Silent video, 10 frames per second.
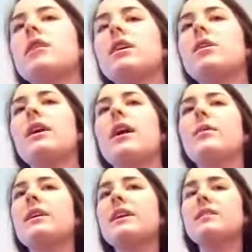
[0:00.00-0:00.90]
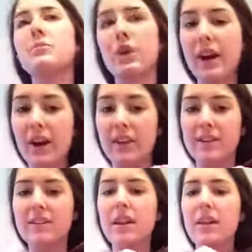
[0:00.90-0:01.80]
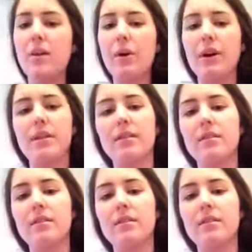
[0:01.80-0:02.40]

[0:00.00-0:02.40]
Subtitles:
You know what, I want to get some more hair on this yellow one.